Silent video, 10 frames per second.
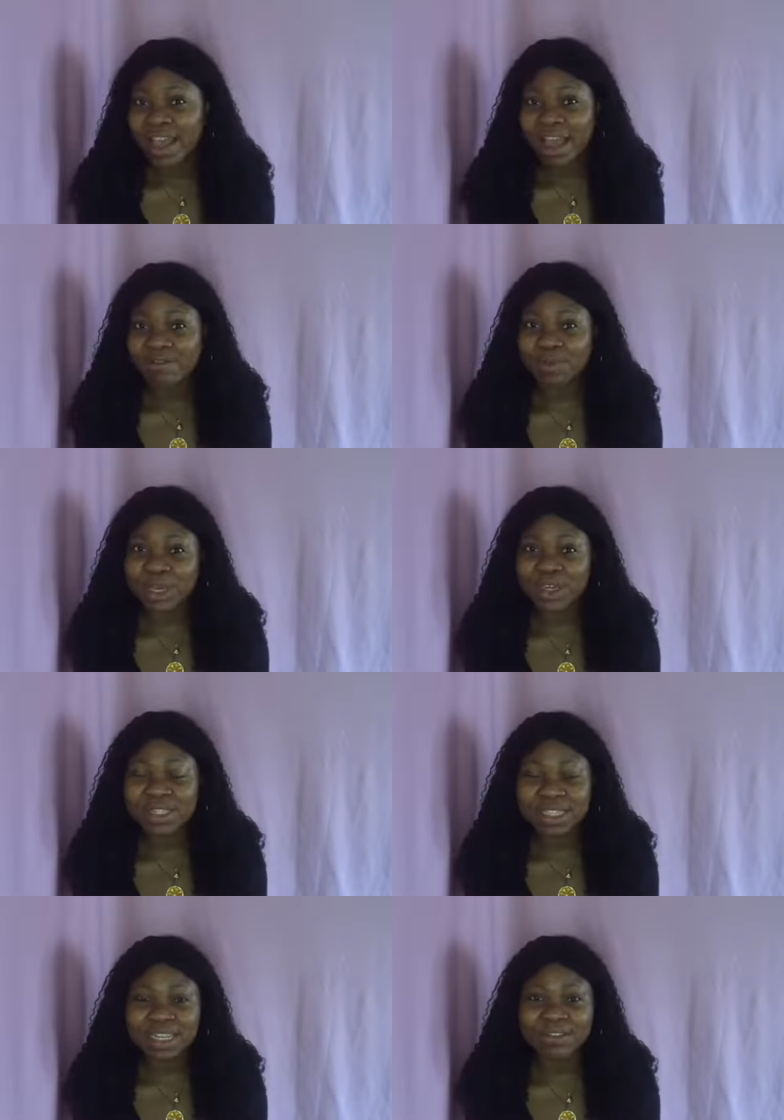I've been
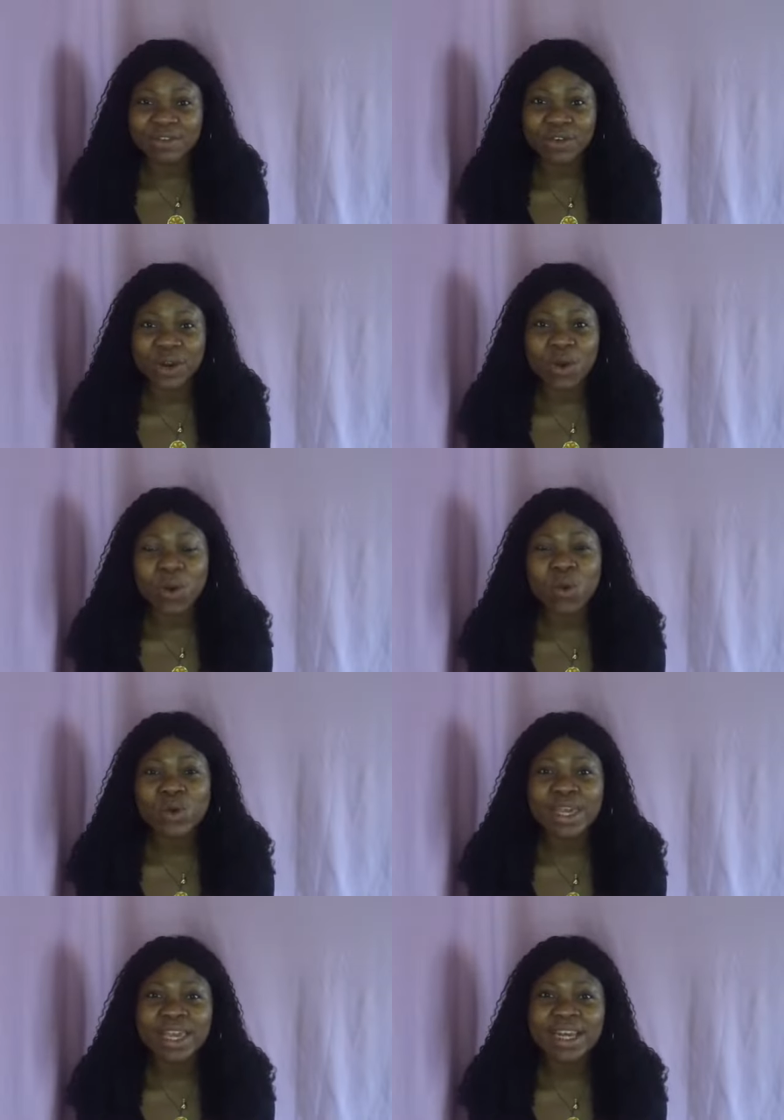using it for a
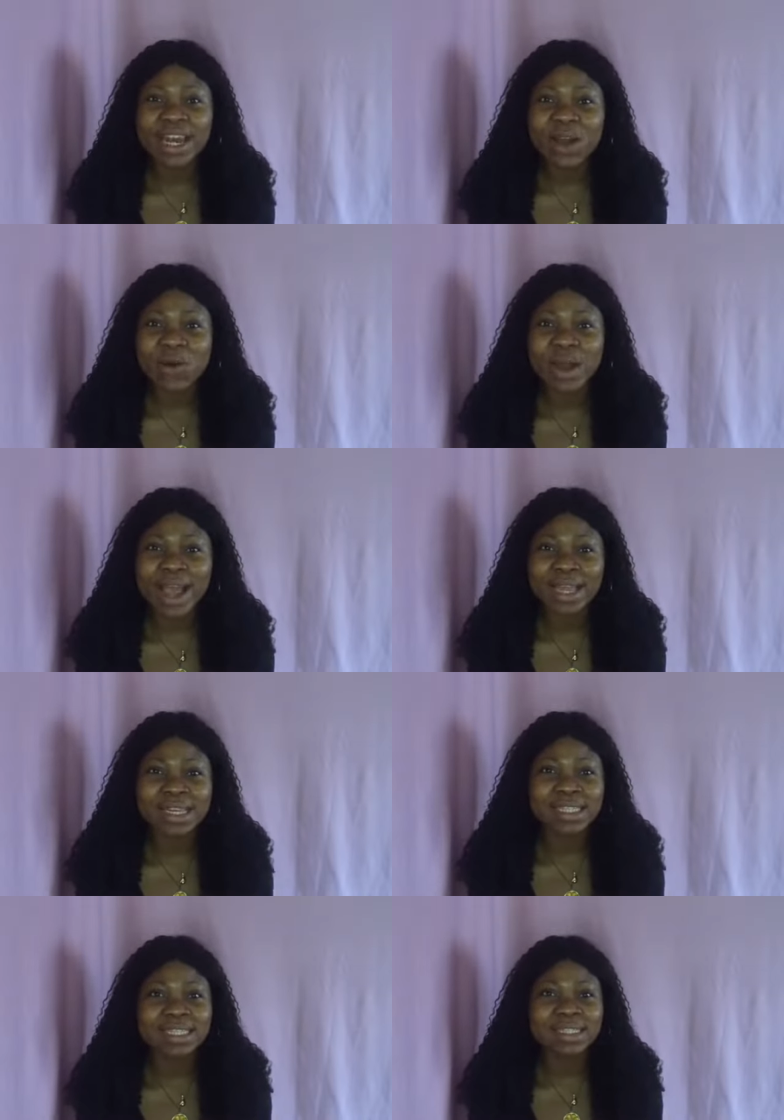whole year now
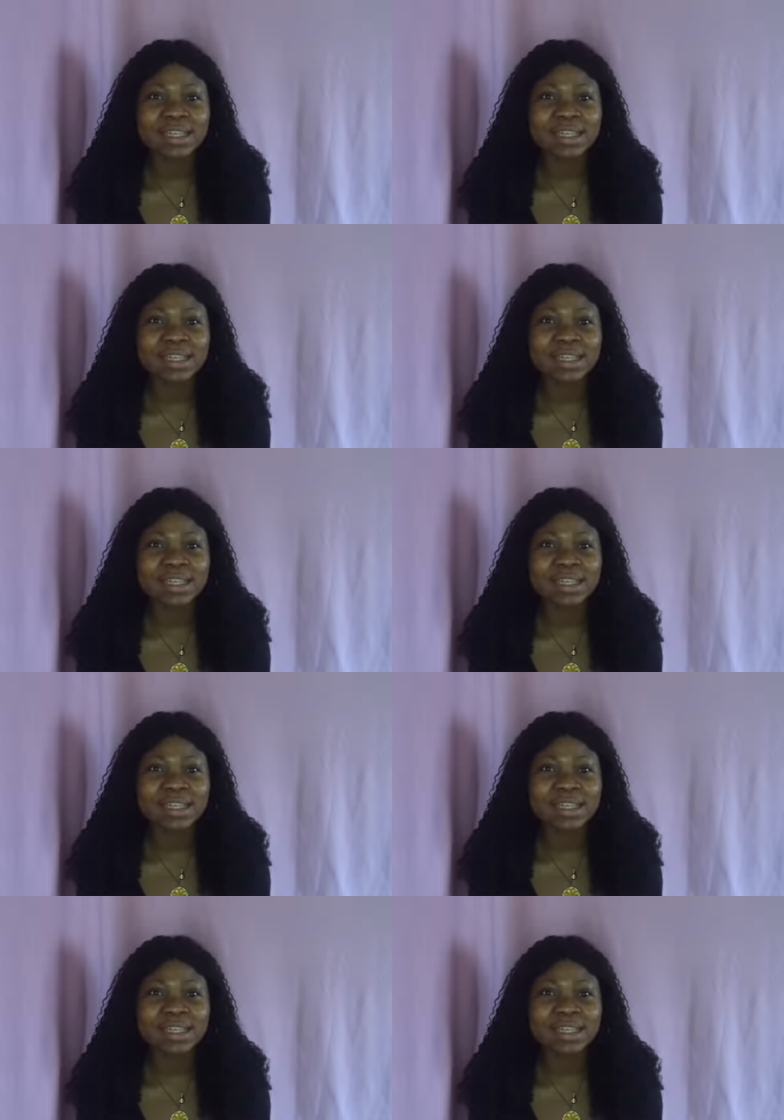and it